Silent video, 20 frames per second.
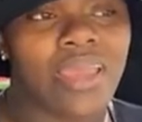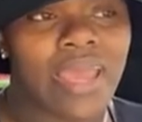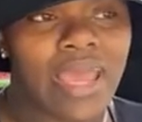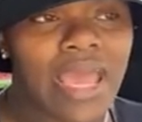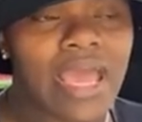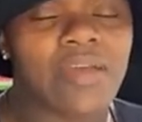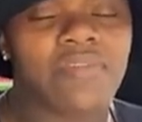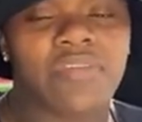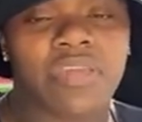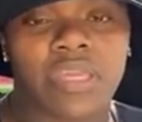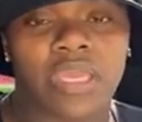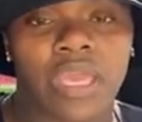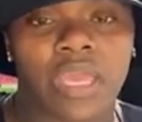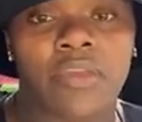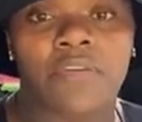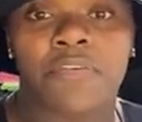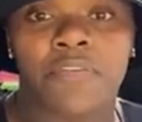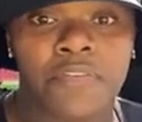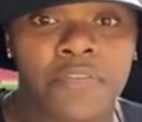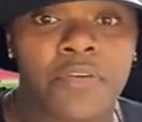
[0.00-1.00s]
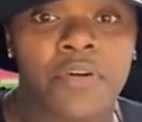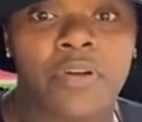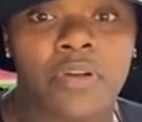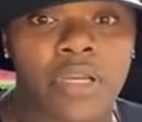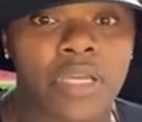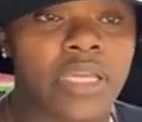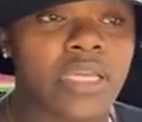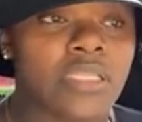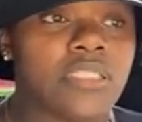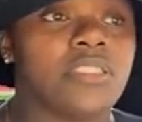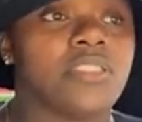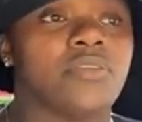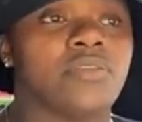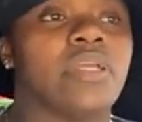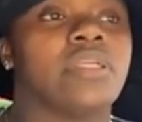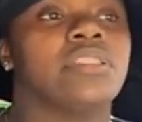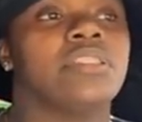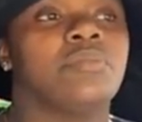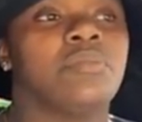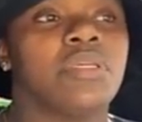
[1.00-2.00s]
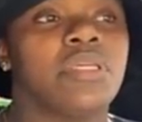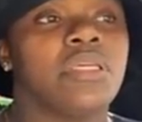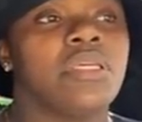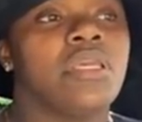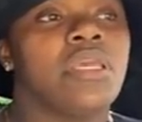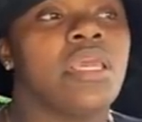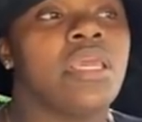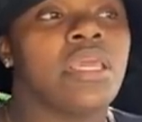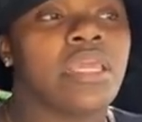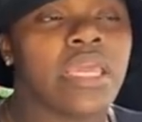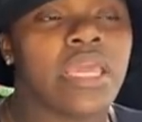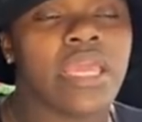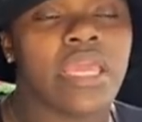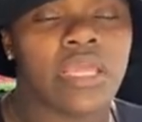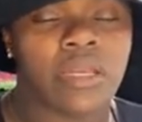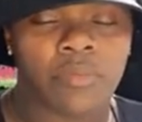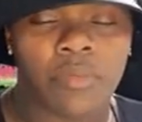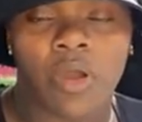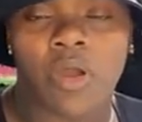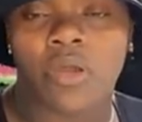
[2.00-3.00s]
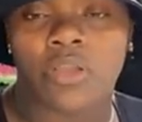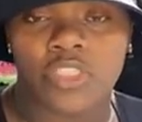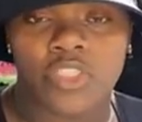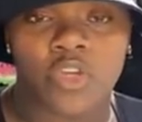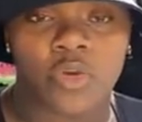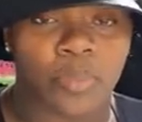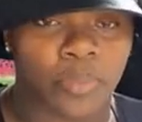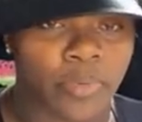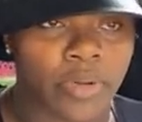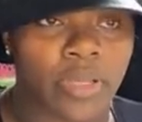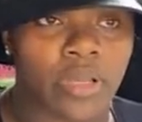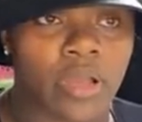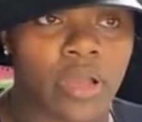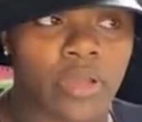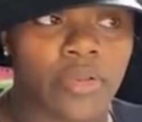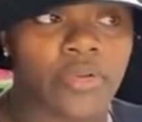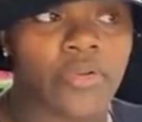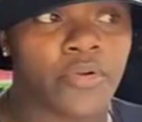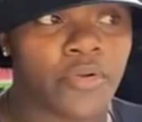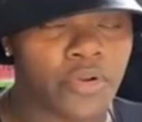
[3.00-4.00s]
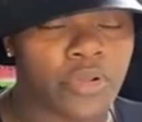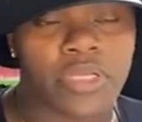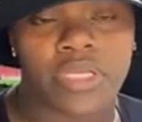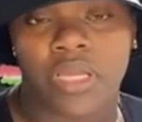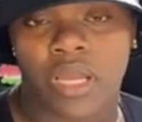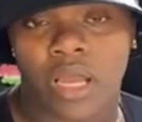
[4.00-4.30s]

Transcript: having a full hysterectomy can also bring on early